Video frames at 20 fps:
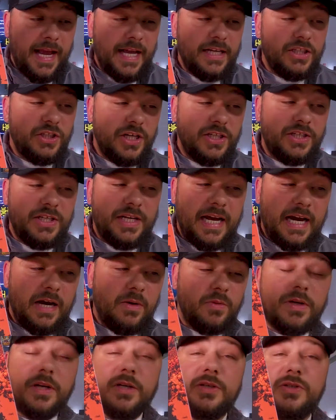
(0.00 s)
and Jason
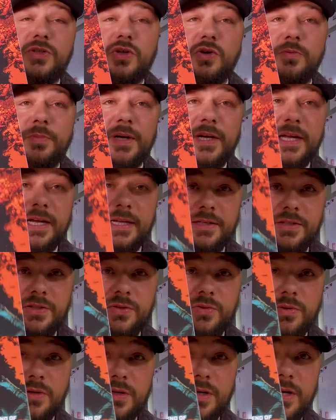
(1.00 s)
Howard, Super
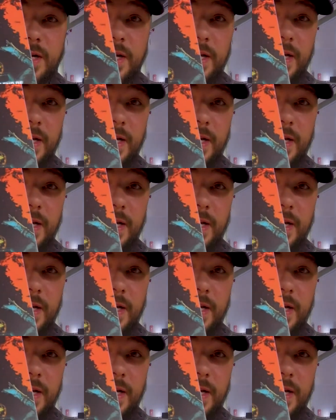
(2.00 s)
Dinosaur,